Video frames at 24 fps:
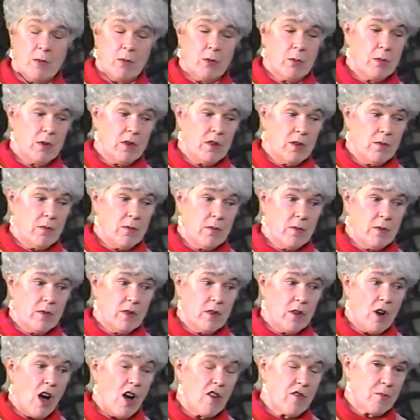be
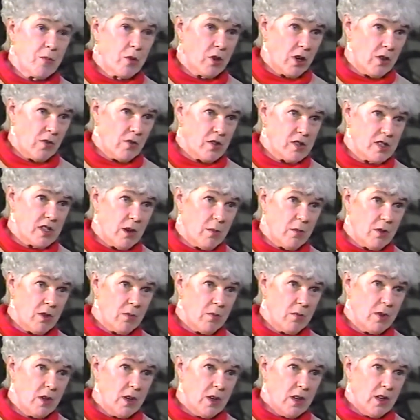off-putting for some of
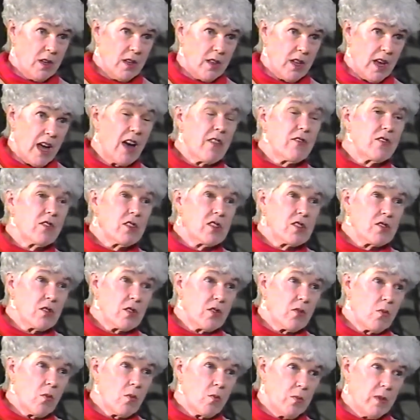them. They have to sort
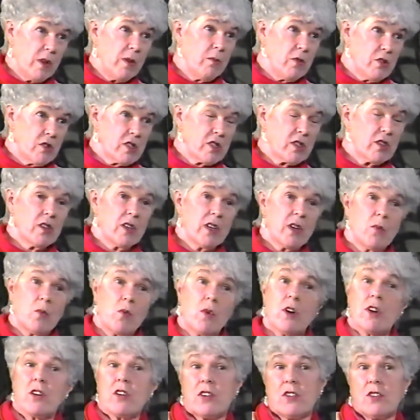of be musical and
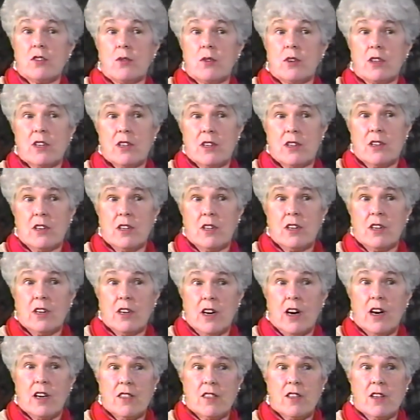want to do it,
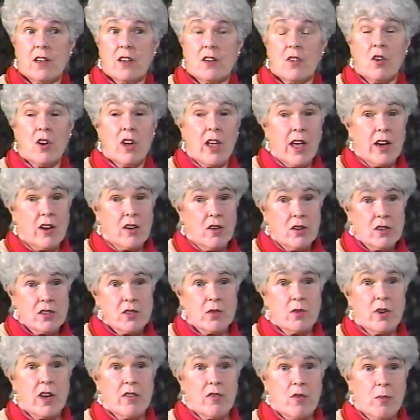I think, and
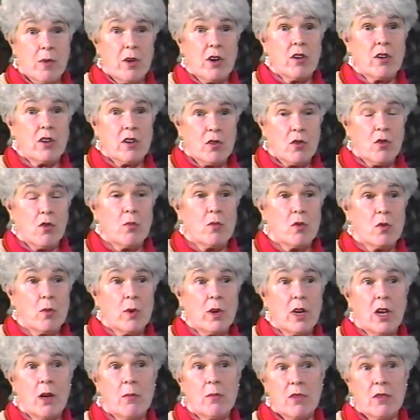also have a parent at home who will
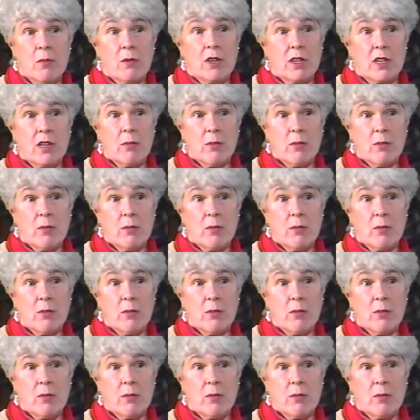help them a little